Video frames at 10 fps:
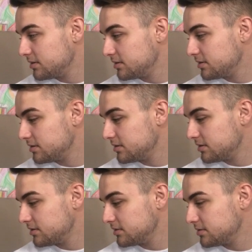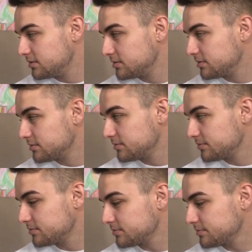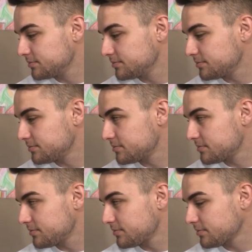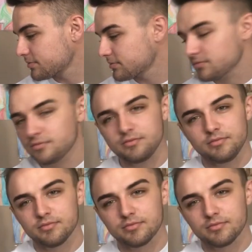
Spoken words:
The person shown says nothing.